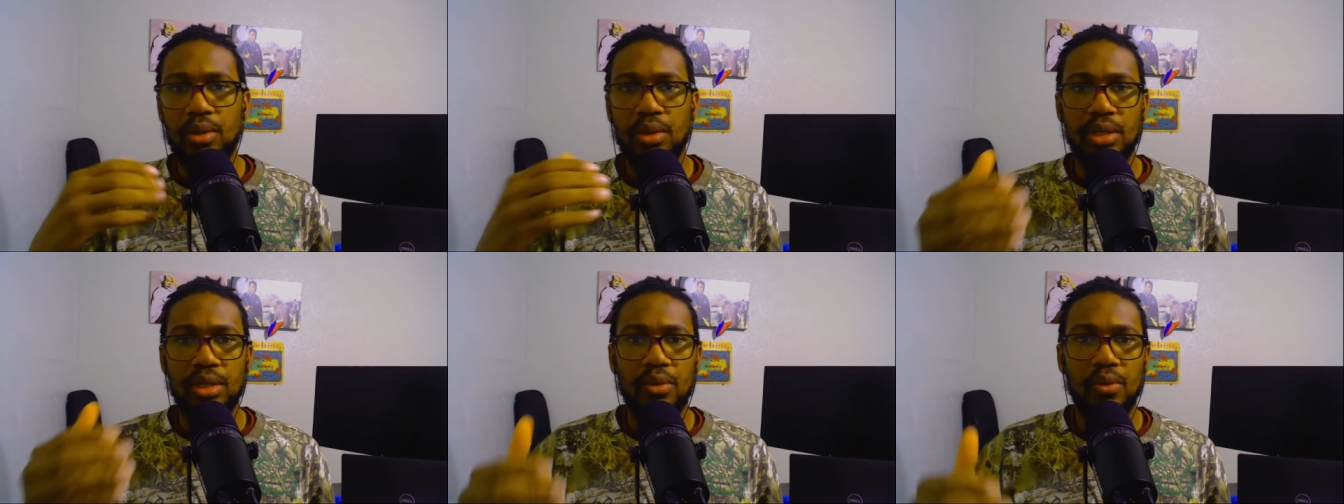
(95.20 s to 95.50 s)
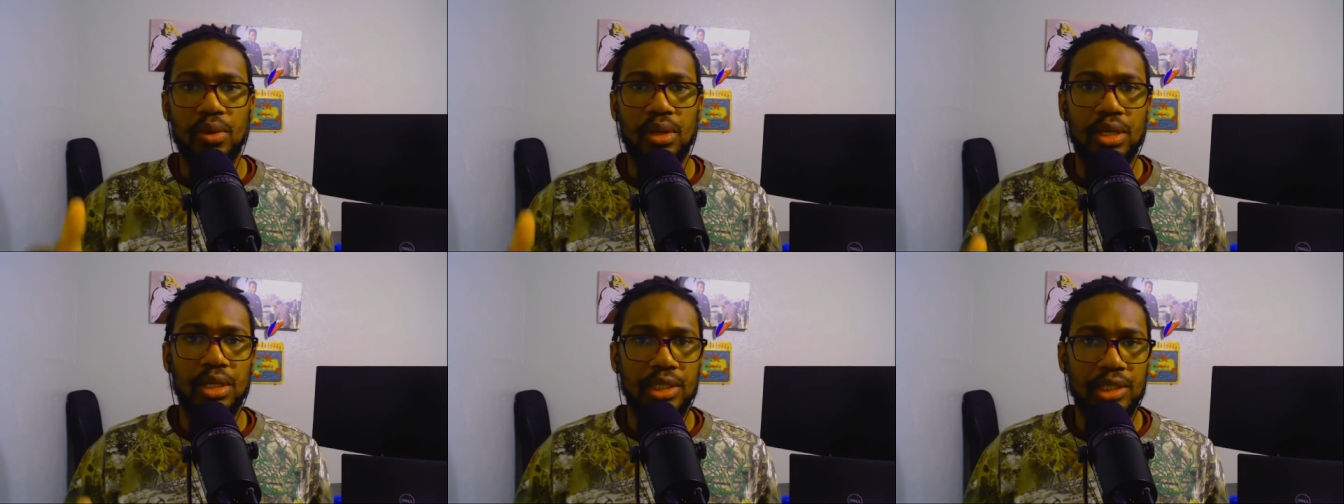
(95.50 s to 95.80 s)
gonna, we're
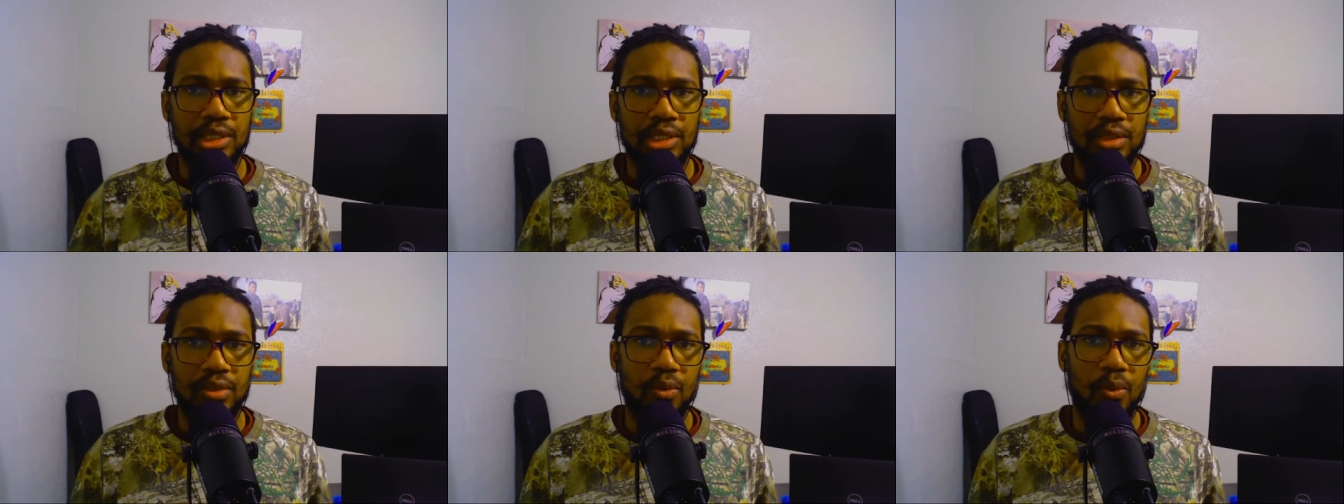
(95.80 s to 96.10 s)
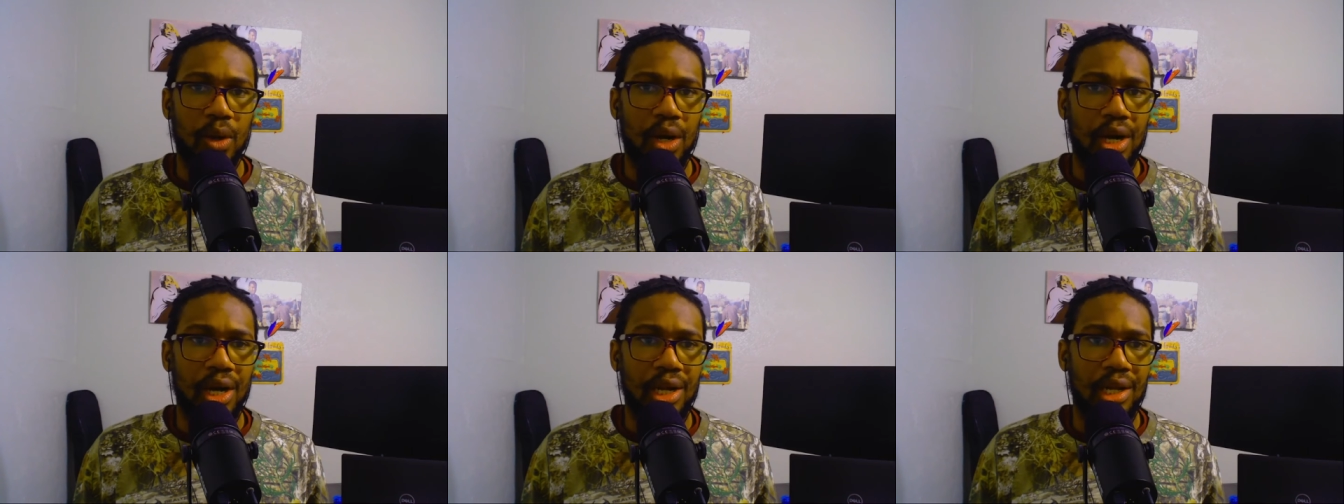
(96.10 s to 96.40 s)
gonna see
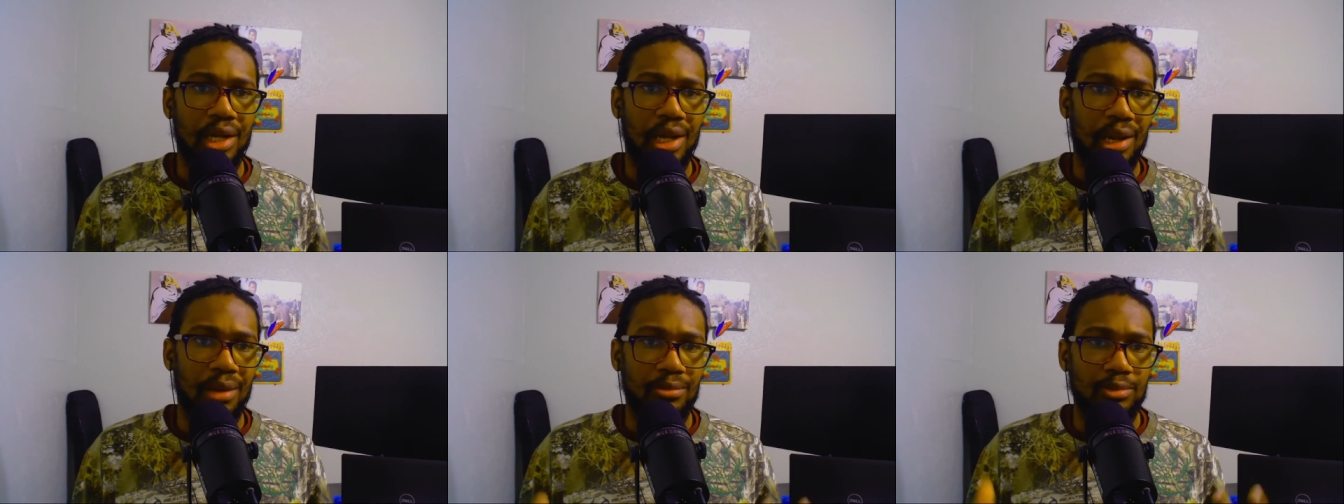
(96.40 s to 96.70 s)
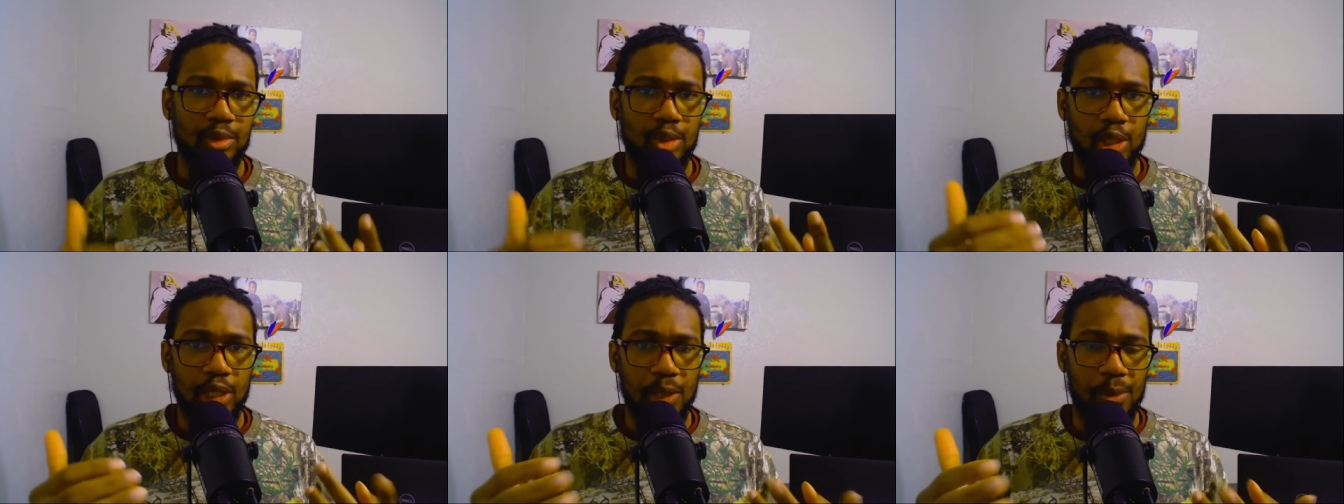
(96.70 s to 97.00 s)
why I'm
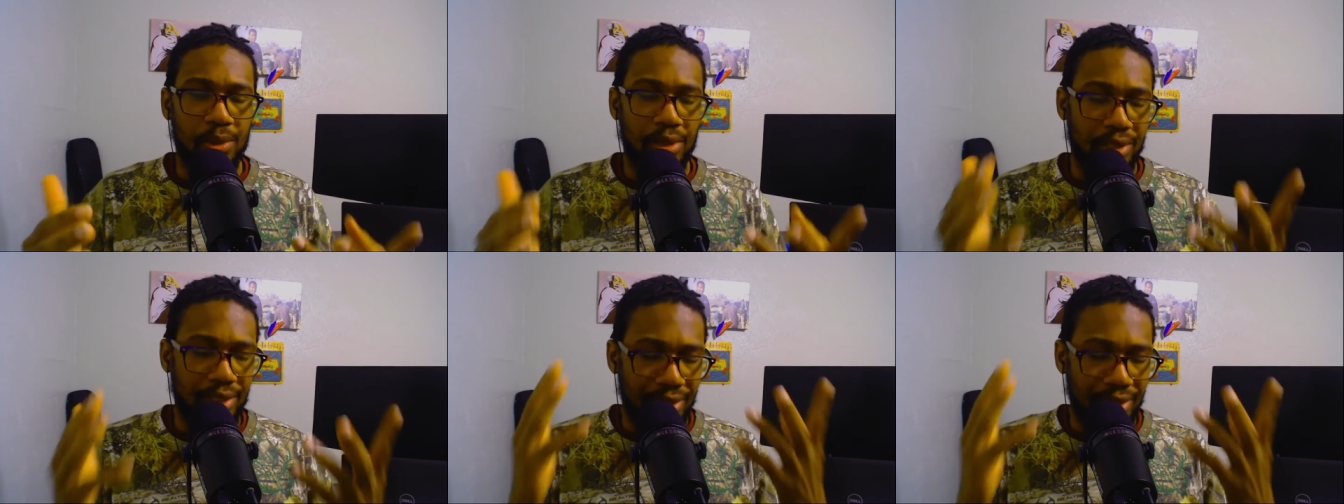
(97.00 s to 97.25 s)
talking about